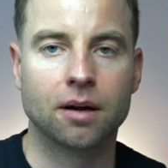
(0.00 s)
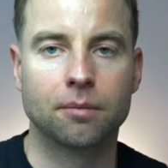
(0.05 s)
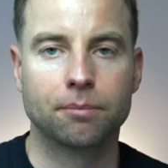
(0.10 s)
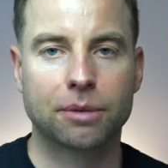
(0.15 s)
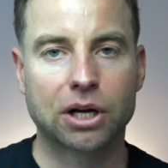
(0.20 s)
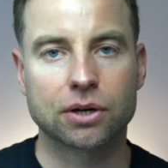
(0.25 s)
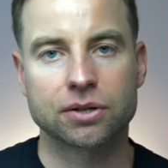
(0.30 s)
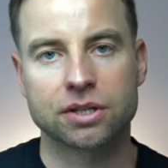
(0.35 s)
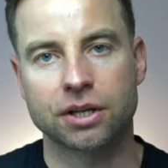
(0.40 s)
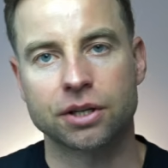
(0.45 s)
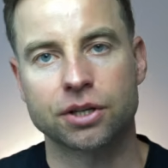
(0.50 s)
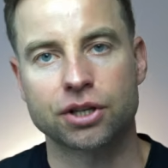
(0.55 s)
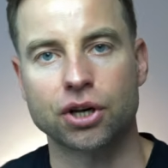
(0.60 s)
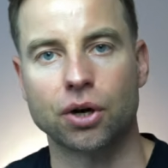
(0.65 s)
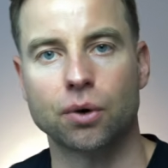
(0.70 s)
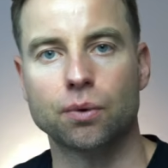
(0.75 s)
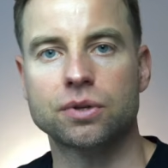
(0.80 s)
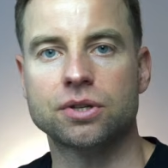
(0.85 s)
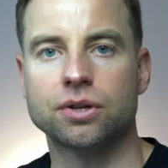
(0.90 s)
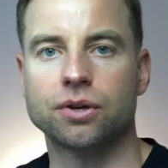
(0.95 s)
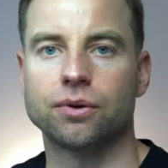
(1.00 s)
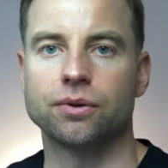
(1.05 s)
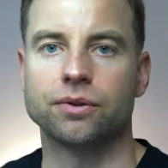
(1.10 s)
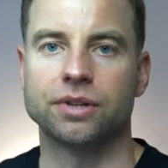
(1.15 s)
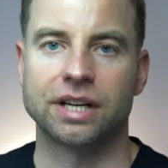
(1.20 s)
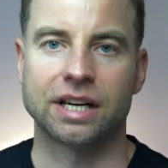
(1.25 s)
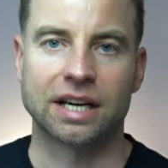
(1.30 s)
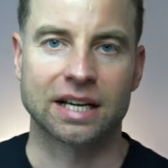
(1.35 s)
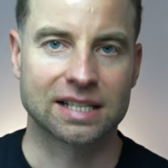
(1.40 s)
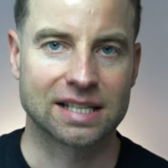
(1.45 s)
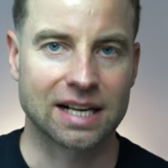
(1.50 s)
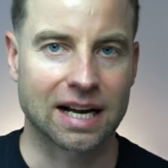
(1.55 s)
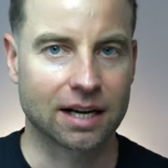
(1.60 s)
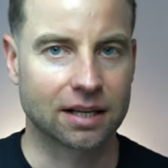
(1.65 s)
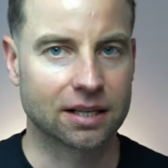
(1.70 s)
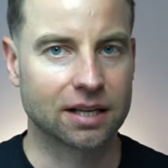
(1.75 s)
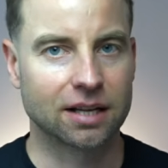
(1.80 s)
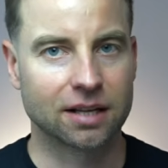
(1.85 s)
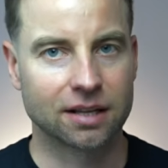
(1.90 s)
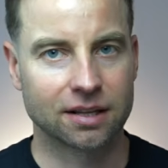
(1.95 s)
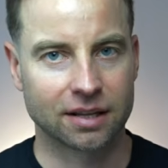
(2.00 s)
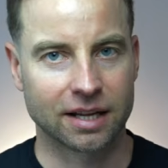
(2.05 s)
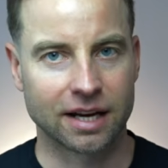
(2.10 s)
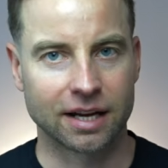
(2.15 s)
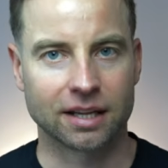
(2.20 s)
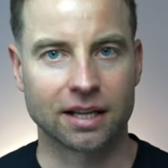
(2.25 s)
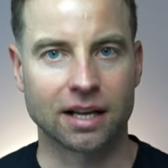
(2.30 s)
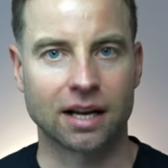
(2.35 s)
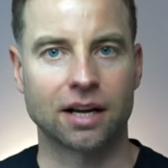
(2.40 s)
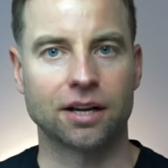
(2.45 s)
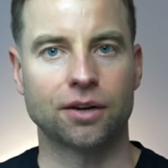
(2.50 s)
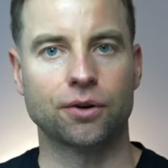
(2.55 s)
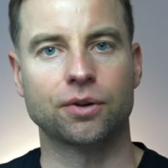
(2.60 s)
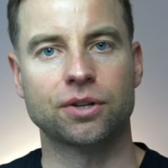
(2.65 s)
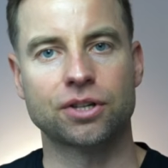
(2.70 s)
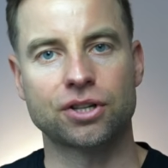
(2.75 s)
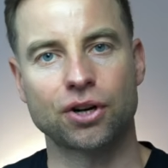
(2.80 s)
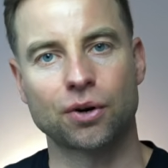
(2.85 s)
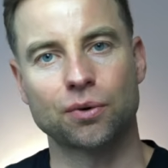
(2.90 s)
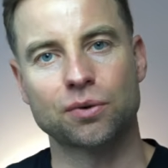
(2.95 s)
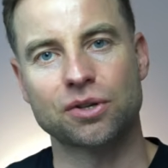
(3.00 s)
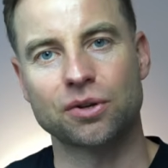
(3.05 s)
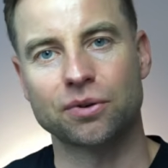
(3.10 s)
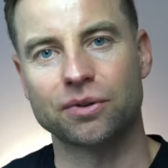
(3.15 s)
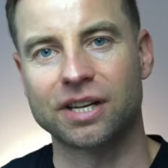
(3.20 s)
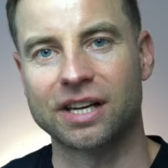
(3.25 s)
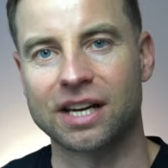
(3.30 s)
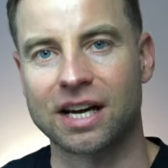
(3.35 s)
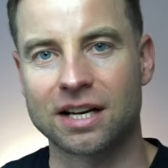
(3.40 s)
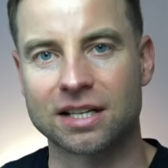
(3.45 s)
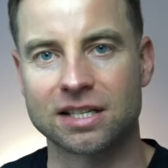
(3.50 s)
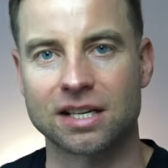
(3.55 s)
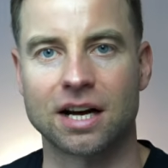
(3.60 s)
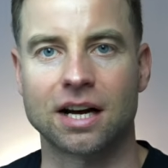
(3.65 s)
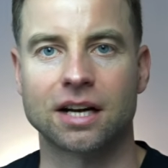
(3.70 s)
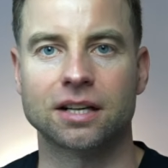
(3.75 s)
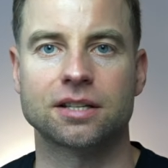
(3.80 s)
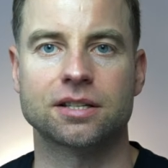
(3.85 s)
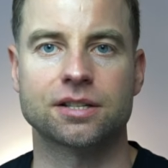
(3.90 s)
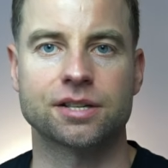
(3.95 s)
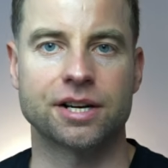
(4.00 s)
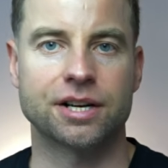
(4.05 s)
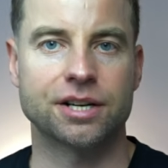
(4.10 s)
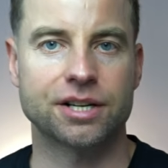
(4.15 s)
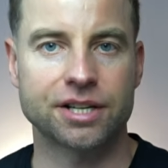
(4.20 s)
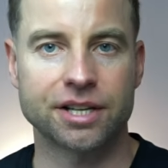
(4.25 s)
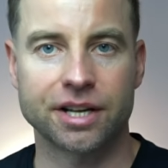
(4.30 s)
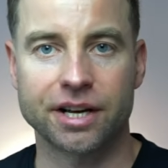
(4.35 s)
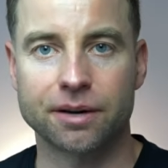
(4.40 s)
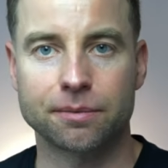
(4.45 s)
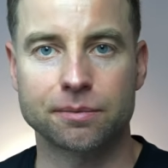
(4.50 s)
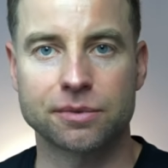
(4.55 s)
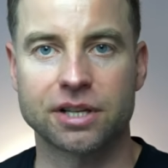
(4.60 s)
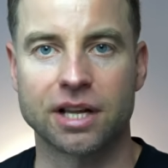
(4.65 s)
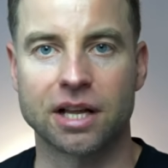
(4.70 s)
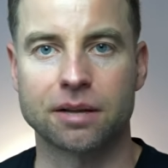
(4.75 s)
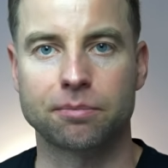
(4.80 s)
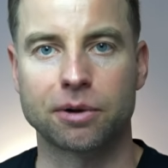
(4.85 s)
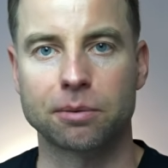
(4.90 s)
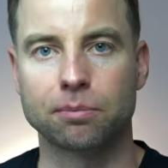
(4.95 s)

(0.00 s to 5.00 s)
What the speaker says: because it shows you the exact data. It shows you the exact search terms that